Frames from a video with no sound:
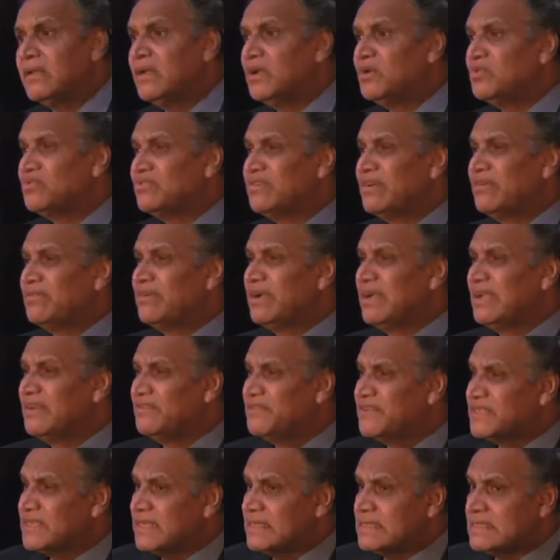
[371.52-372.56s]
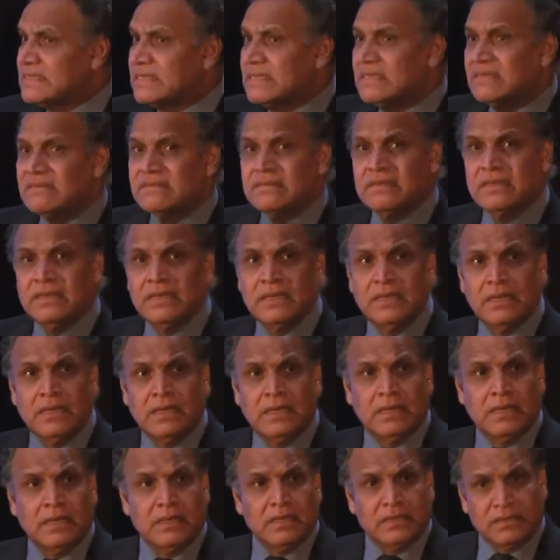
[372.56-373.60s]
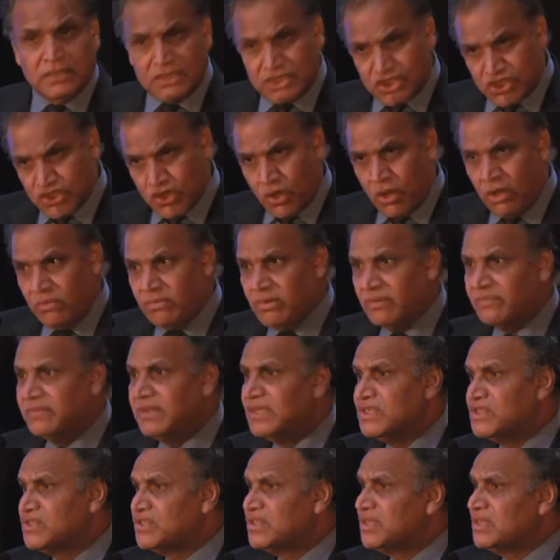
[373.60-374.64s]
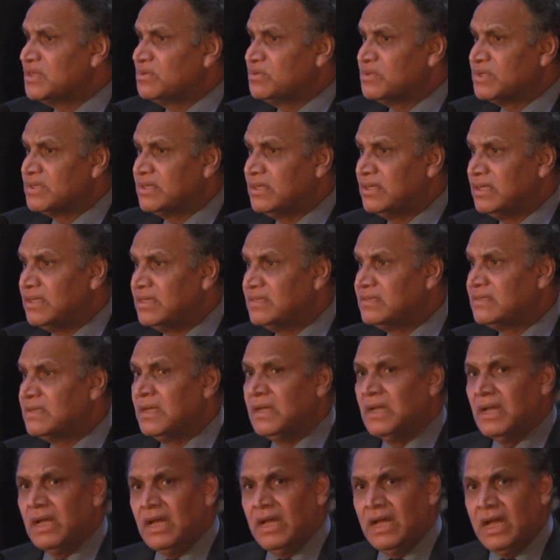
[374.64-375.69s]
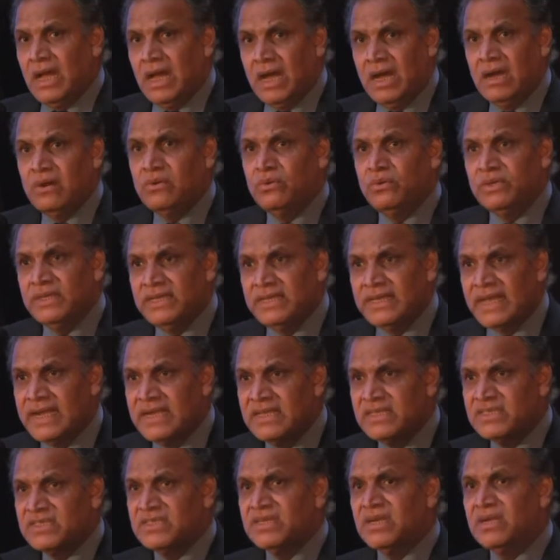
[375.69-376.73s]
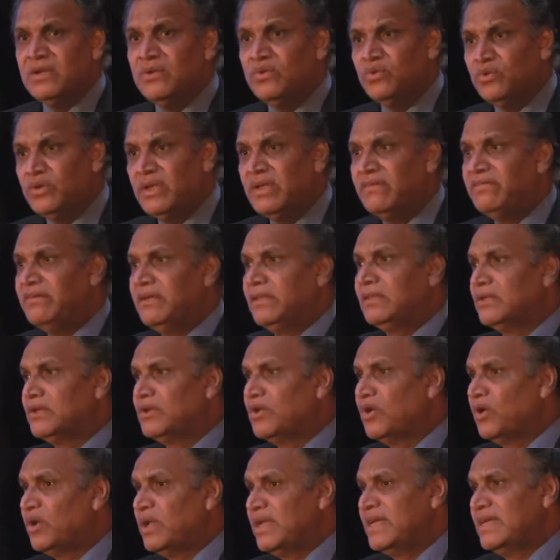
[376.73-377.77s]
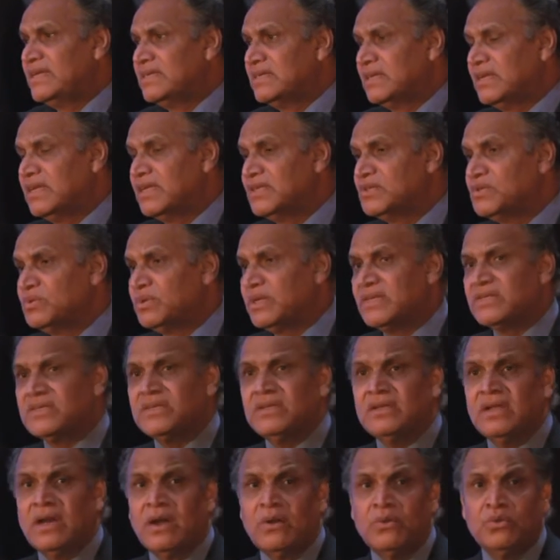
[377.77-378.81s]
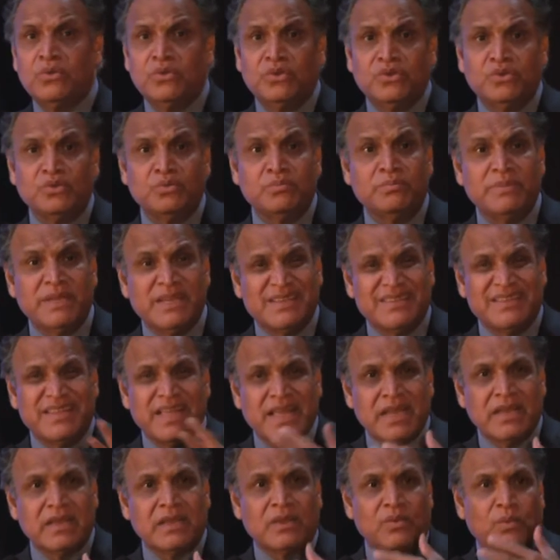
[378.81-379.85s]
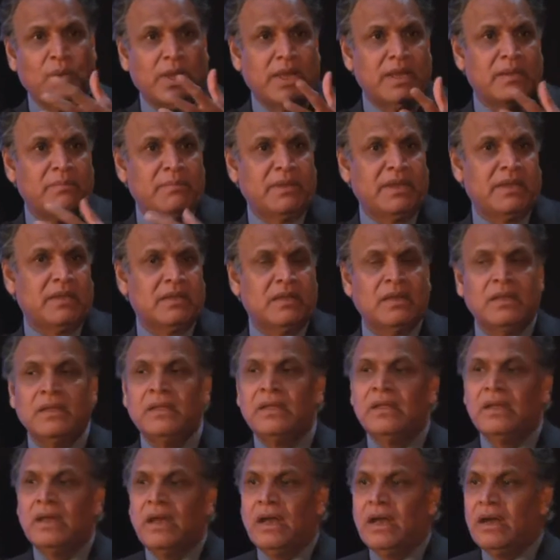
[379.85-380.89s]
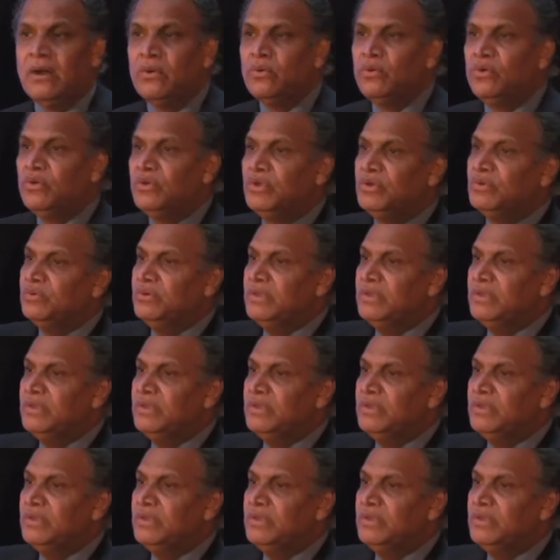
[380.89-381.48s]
into several deficiencies. The job of the institution is how, in addition to giving the knowledge and education, how do you meet their requirement? How do you